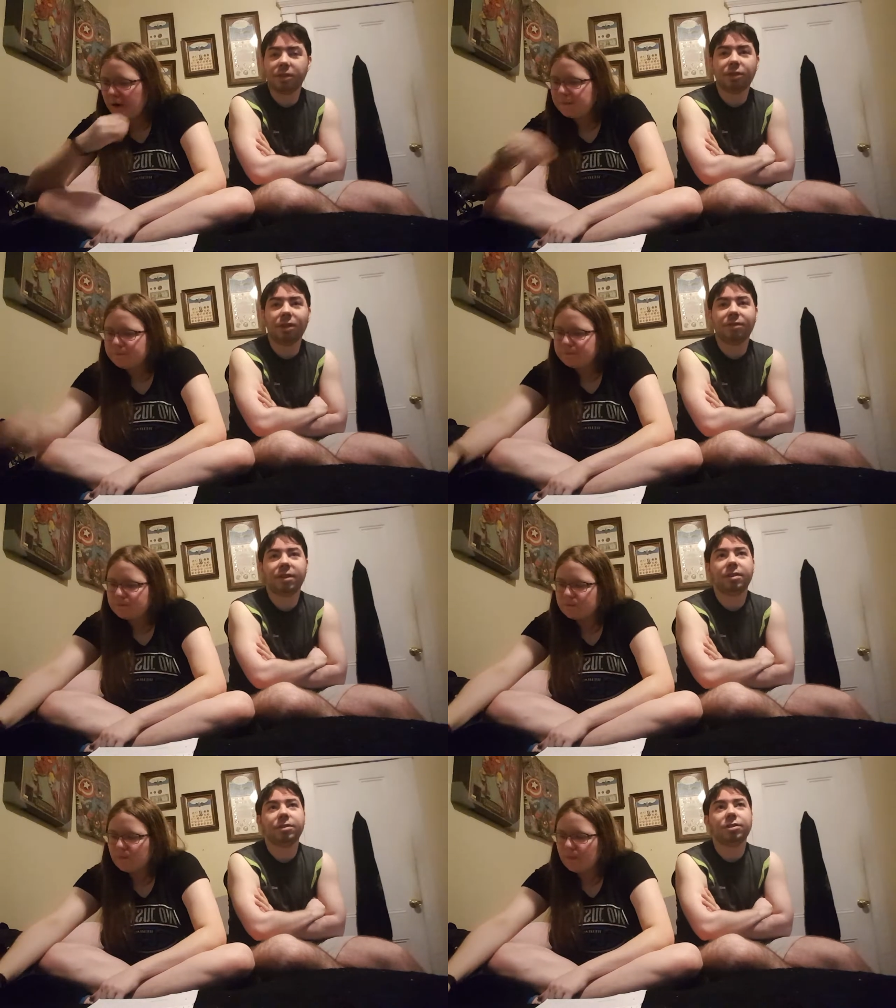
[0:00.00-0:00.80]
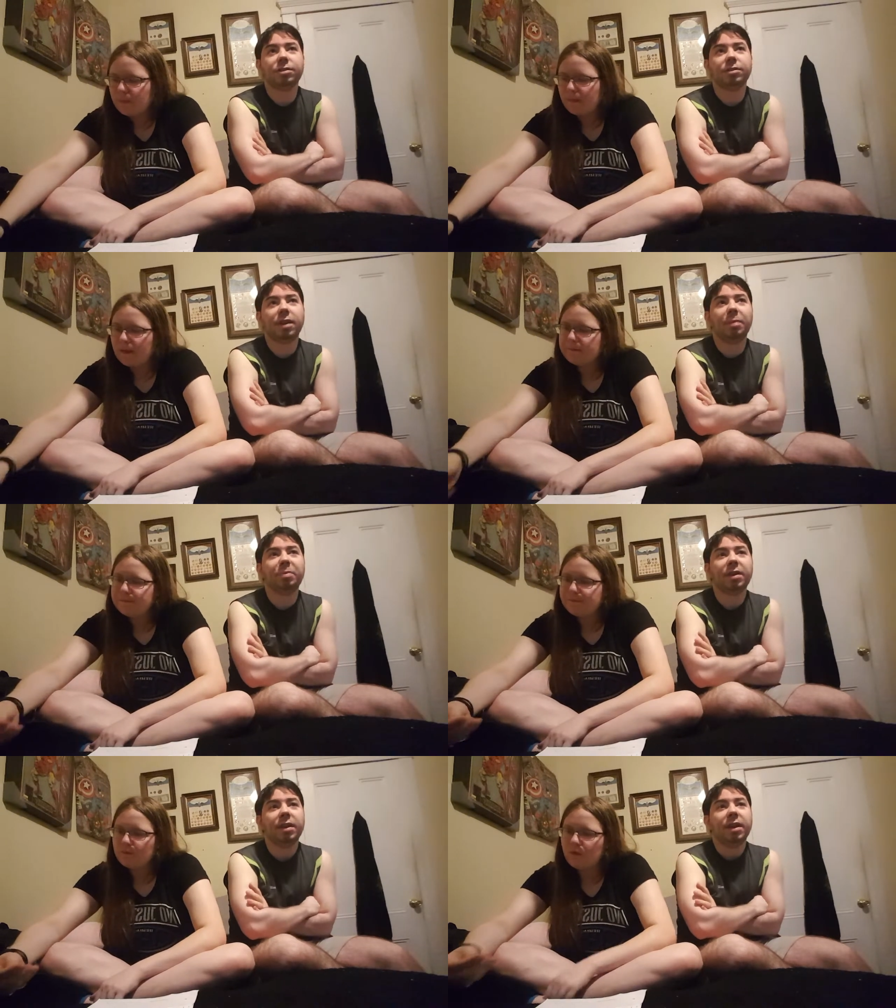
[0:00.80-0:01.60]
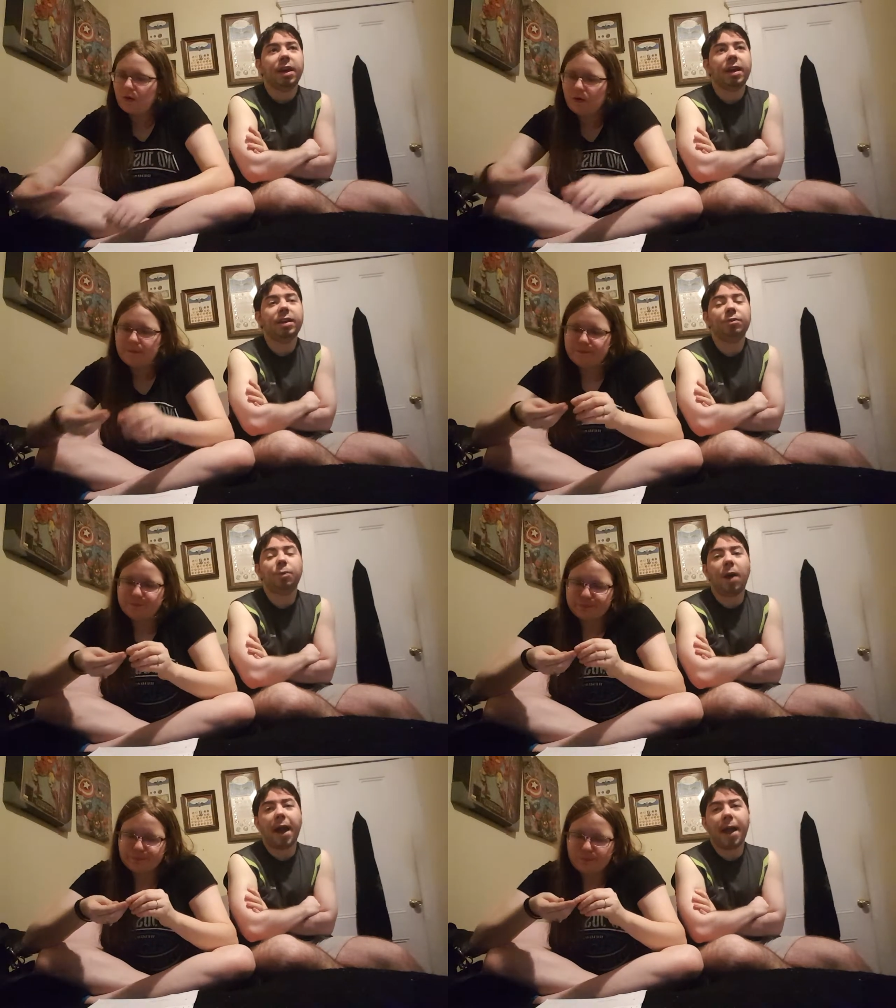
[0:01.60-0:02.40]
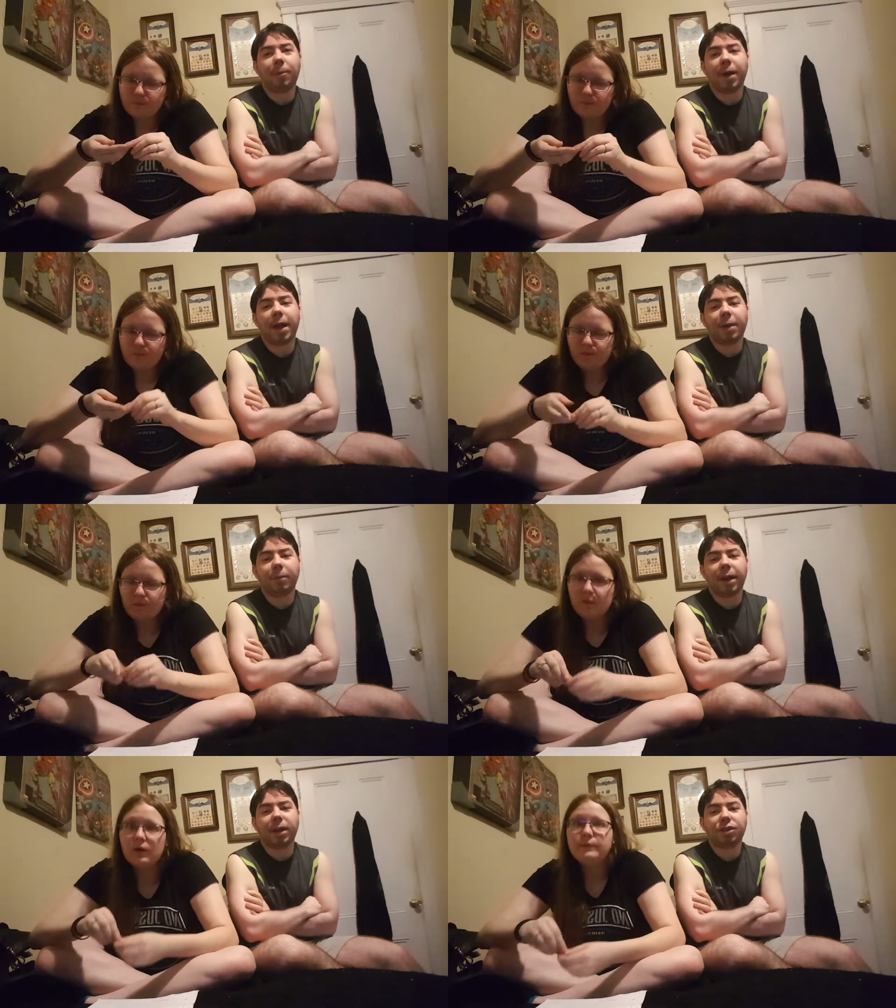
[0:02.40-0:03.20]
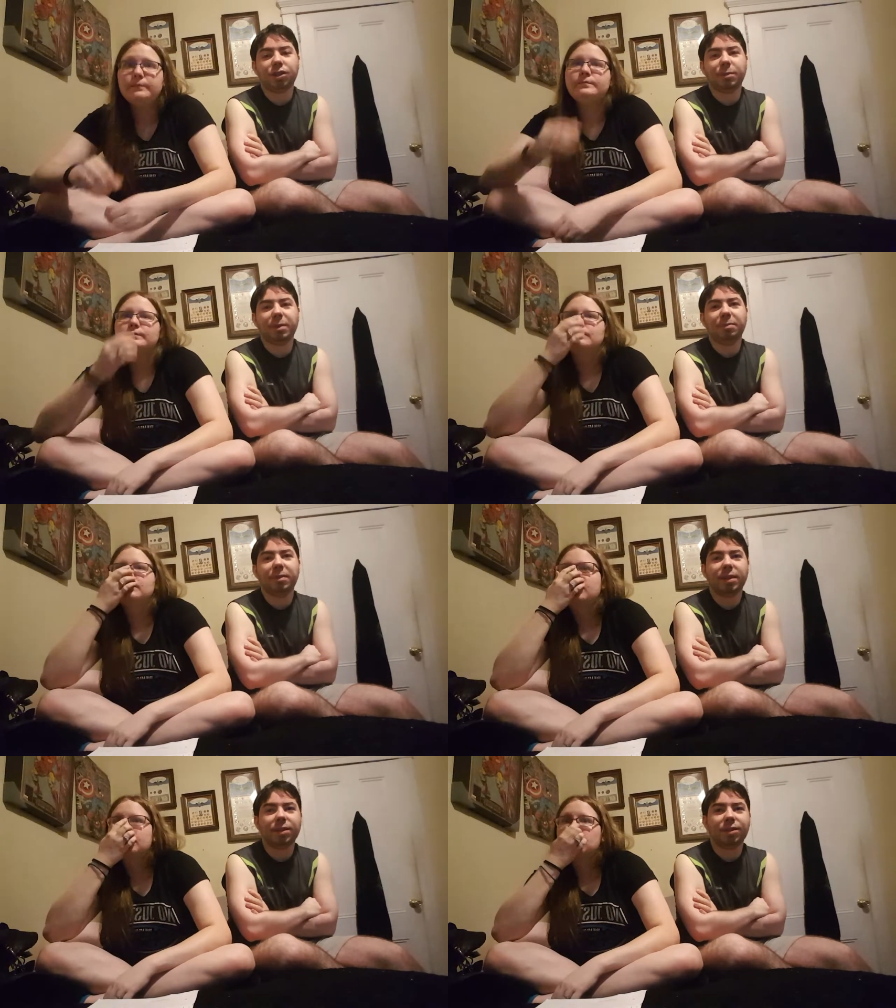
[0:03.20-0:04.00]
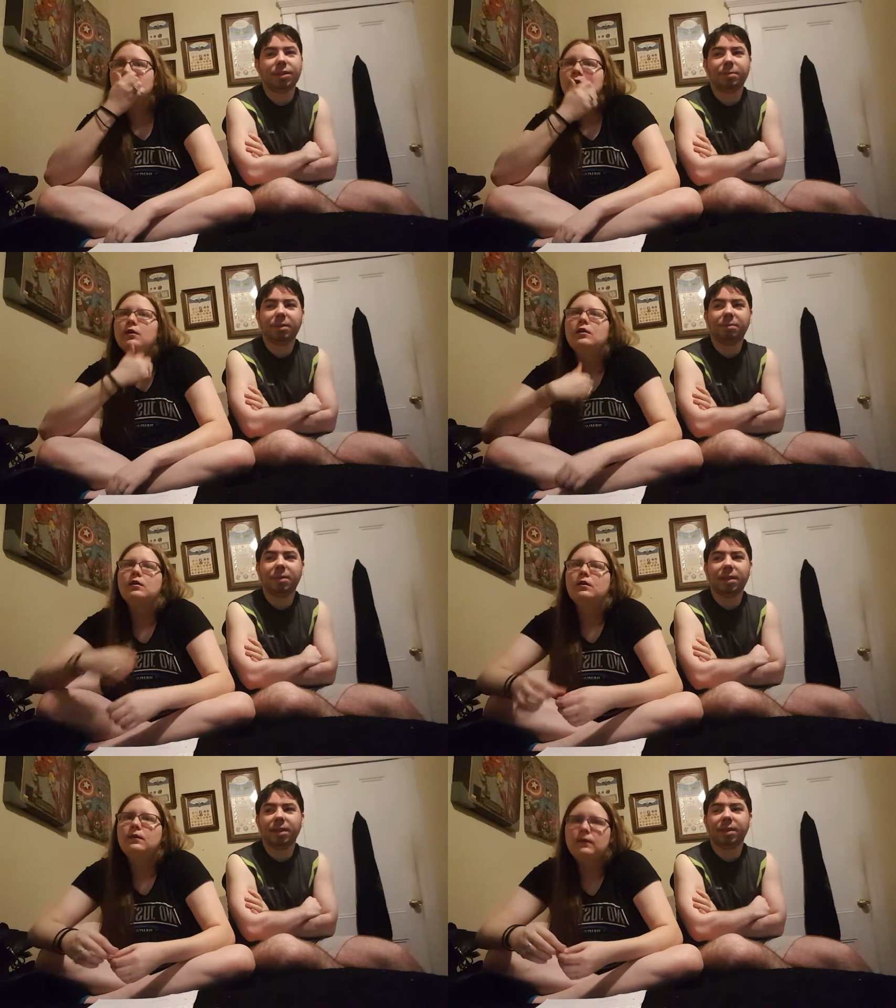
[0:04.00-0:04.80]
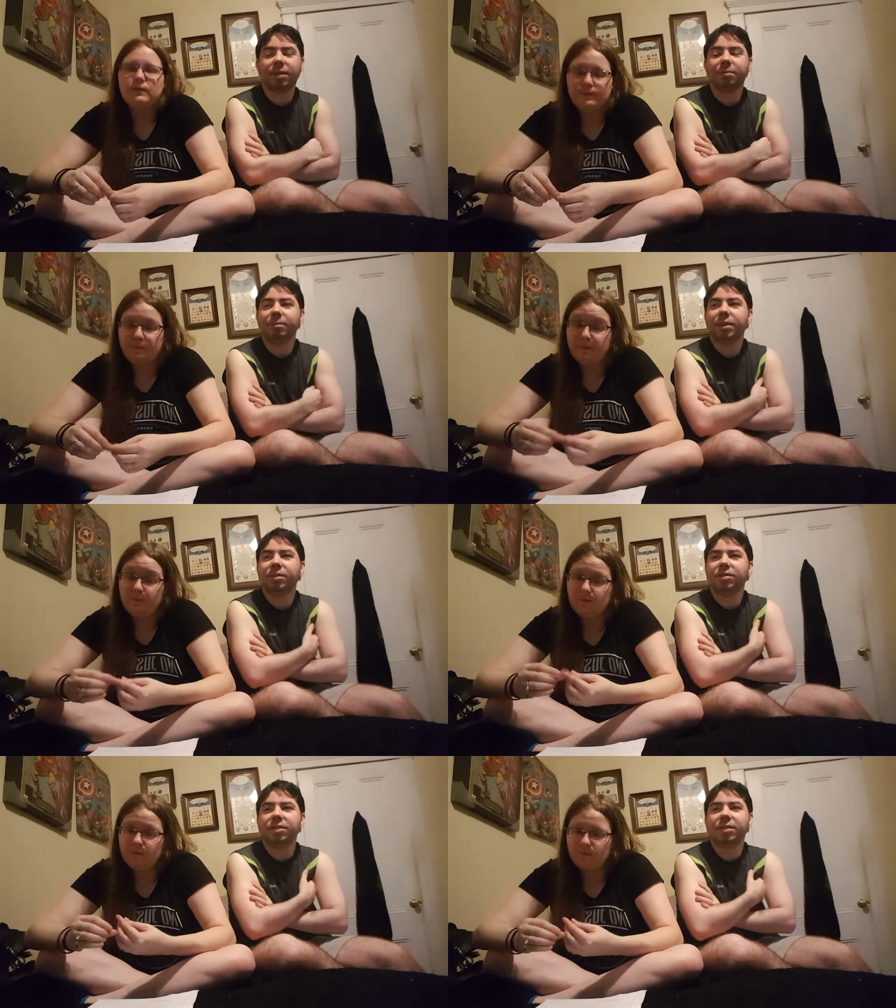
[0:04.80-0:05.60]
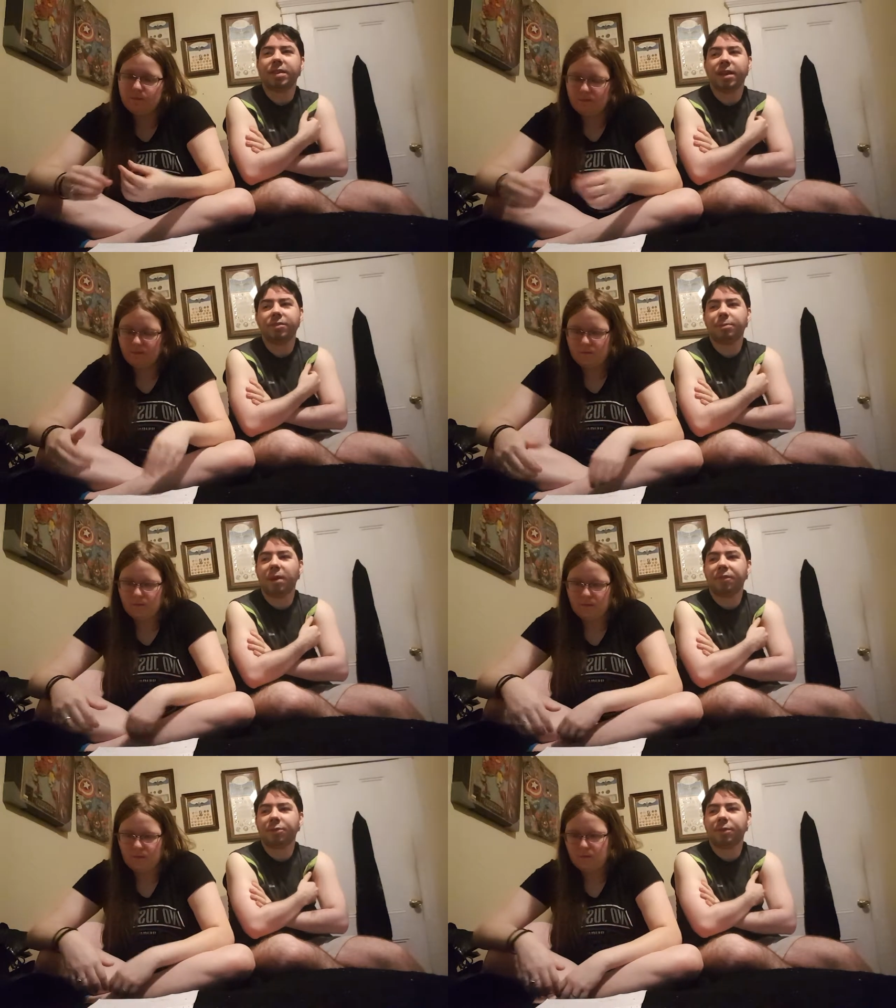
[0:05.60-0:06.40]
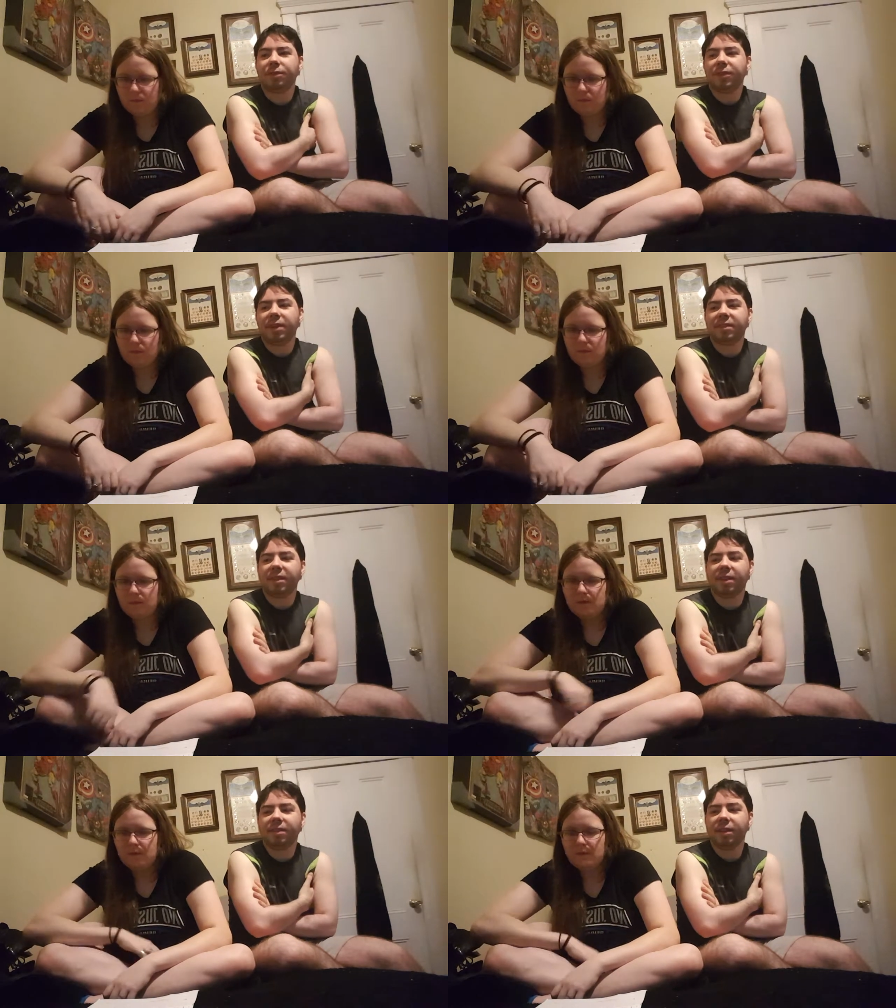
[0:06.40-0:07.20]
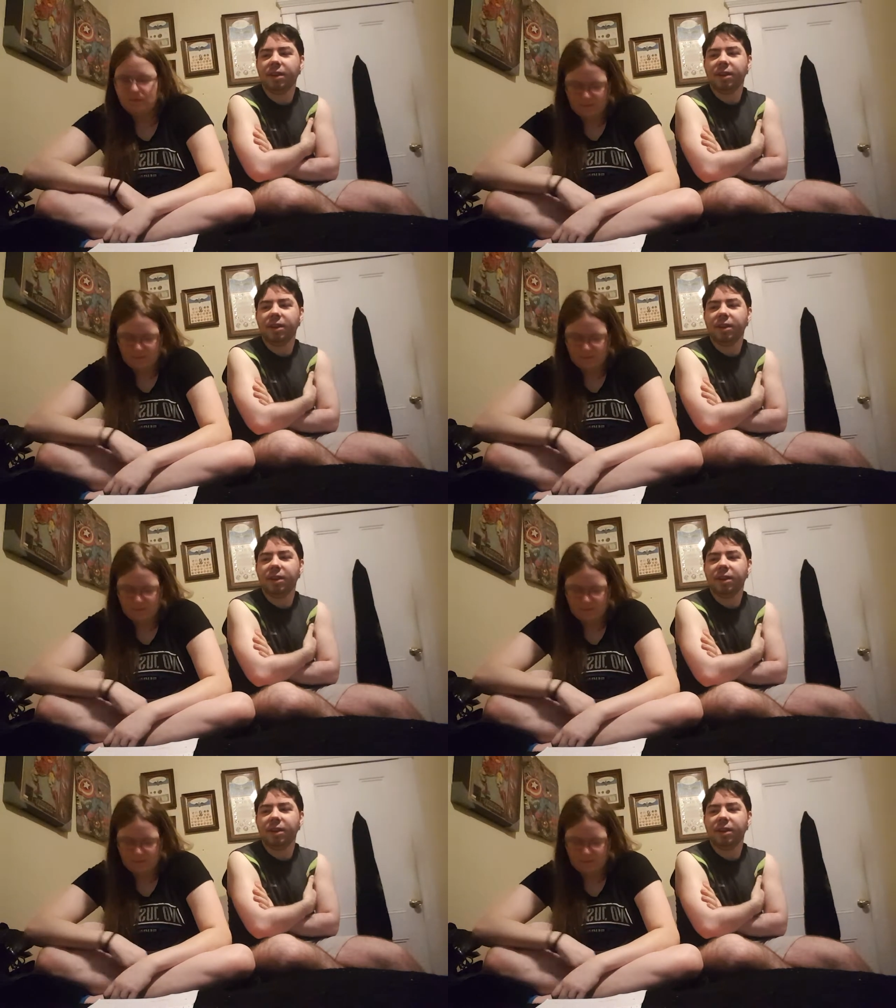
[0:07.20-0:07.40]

Speaker 1: Dolph Ziggler shows up, and he's wah, wah, wah, should have been me, should have been me, and then Miz just tells him off to his face, says,